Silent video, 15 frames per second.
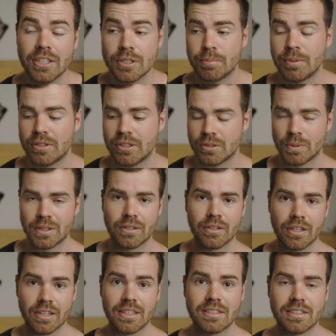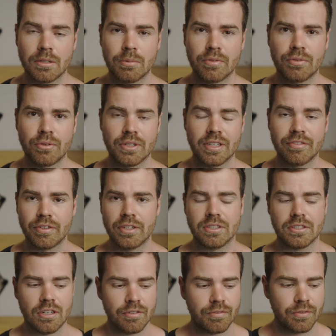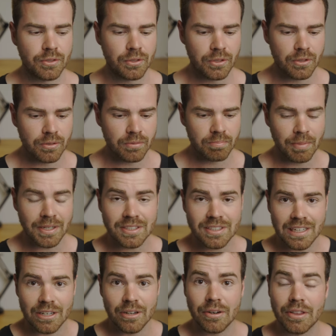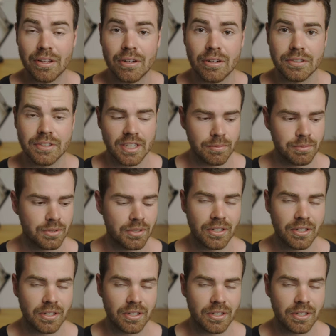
This is because when you're learning Cinema 4D, first off, you're basically learning the concepts.